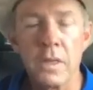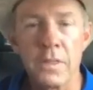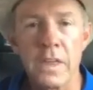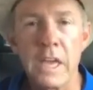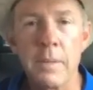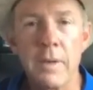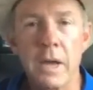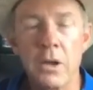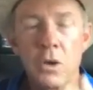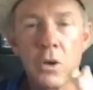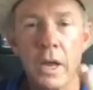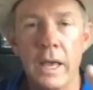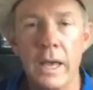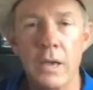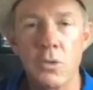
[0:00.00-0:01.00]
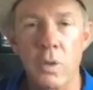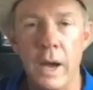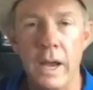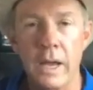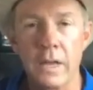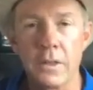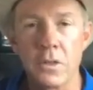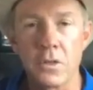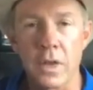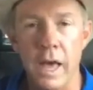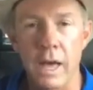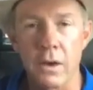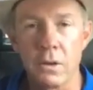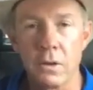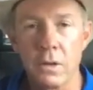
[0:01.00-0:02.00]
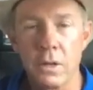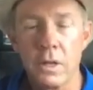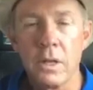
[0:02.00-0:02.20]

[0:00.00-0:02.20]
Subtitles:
Think about your legs riding in the saddle.